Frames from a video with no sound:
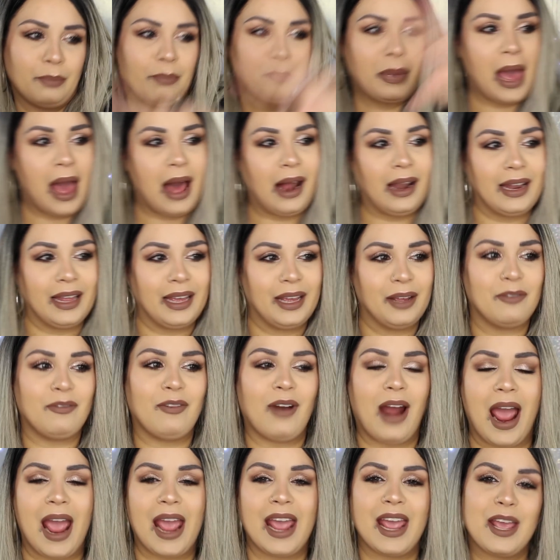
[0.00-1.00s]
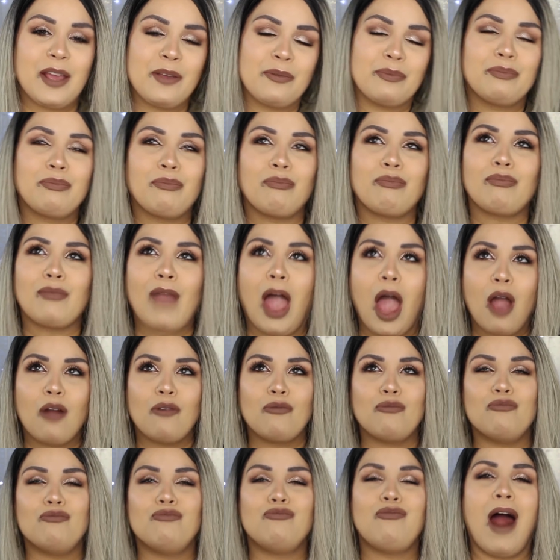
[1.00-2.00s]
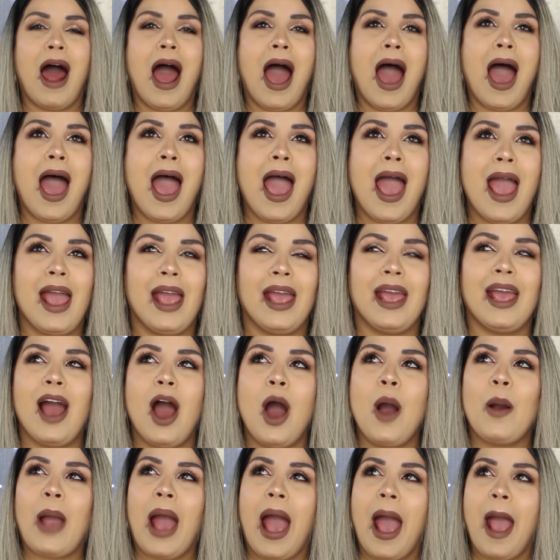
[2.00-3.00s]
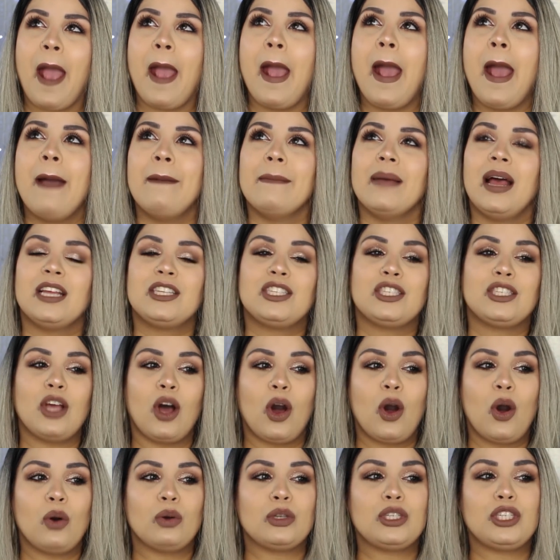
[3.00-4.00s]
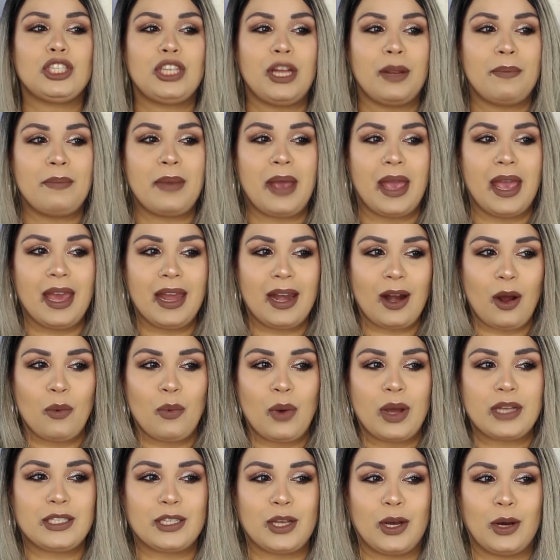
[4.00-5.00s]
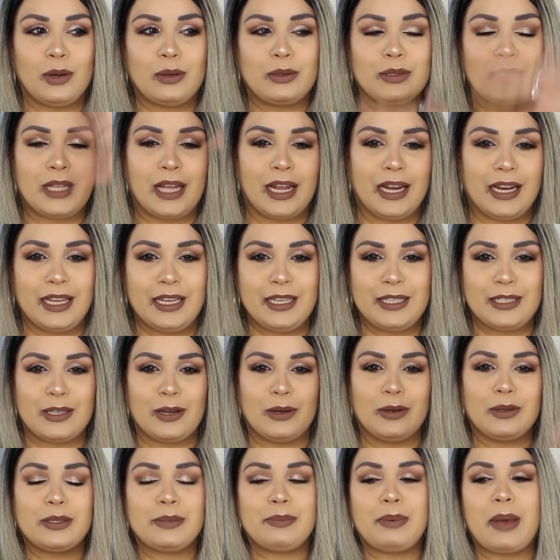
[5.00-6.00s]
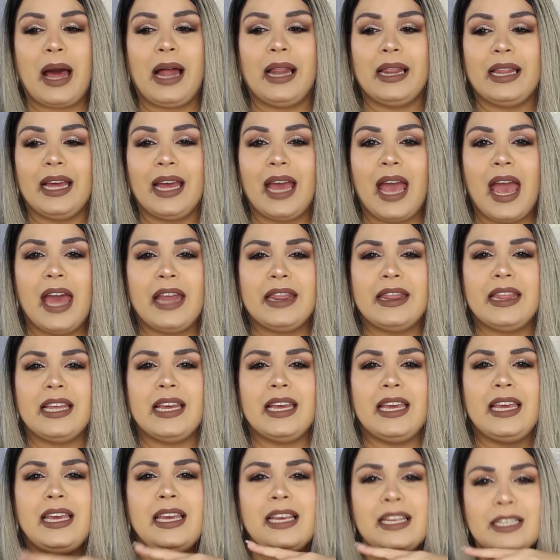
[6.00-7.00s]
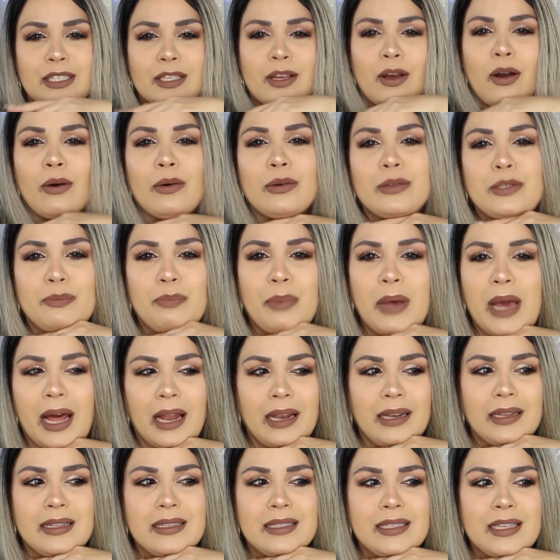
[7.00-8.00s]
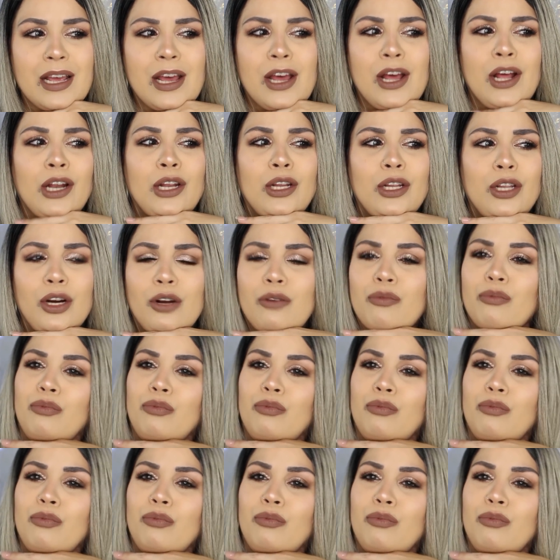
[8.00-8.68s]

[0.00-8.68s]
palette, right? Right, okay. So she made a West Coast and an East Coast palette, and the East Coast palettes look